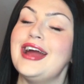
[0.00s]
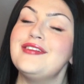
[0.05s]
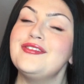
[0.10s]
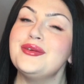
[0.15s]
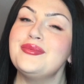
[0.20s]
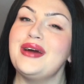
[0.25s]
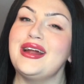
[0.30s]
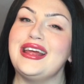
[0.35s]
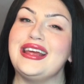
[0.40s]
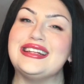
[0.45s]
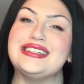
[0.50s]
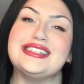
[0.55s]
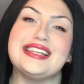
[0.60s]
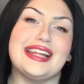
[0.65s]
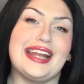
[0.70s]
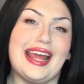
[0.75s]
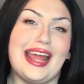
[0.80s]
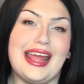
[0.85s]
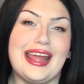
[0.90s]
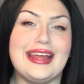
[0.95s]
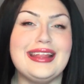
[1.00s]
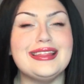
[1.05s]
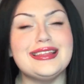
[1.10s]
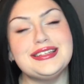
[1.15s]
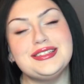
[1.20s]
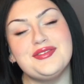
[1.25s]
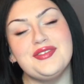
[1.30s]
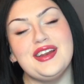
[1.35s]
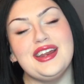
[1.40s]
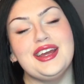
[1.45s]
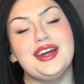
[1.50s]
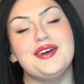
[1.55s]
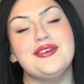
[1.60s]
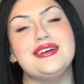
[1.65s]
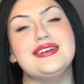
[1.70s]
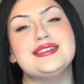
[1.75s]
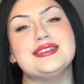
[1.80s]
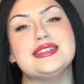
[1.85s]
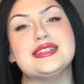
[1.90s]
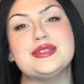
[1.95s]
everybody. Today, this video
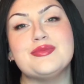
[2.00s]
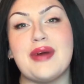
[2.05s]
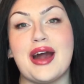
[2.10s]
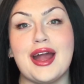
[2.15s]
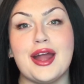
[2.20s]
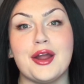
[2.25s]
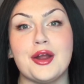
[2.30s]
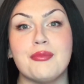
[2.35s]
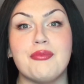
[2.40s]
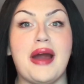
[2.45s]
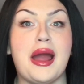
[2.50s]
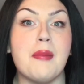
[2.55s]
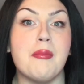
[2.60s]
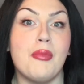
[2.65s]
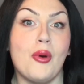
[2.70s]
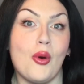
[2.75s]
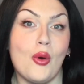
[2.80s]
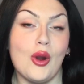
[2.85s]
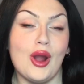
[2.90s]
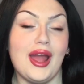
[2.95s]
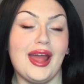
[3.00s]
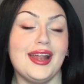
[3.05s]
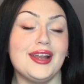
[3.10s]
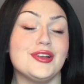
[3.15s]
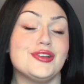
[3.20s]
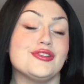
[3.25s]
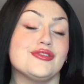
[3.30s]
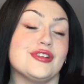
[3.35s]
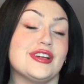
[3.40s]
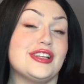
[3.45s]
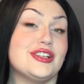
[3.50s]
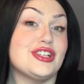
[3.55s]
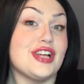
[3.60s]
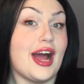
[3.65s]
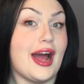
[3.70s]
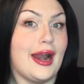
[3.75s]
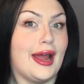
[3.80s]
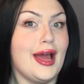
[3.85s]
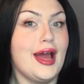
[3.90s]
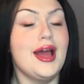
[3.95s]
is inspired by Poyd
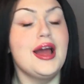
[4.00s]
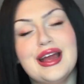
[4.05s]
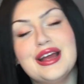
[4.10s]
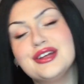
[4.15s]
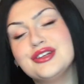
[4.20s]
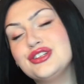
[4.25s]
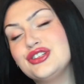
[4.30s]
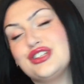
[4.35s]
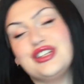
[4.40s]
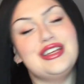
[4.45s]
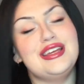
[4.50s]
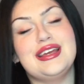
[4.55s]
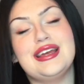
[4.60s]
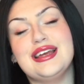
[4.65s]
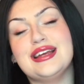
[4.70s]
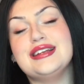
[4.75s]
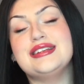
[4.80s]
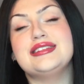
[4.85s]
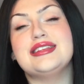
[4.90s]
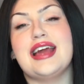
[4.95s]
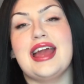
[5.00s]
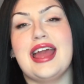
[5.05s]
Treechada. She is